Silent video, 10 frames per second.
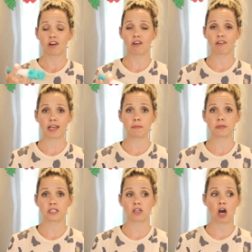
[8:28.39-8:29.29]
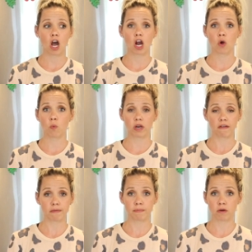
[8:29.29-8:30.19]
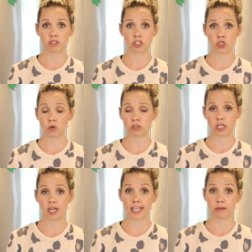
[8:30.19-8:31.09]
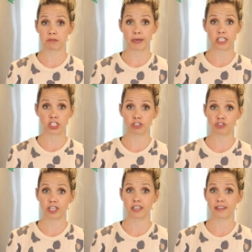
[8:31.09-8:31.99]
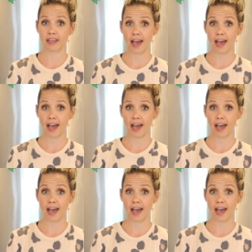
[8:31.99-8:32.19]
Grapes are one of the most choked on items by children.